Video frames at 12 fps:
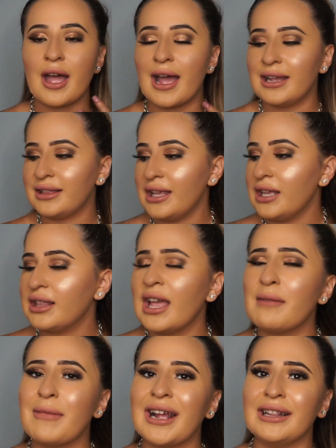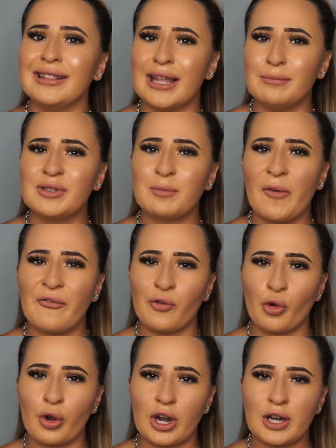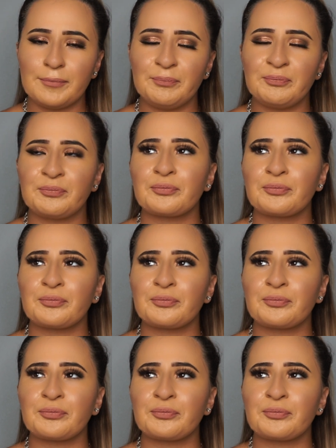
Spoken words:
I think that my lips before,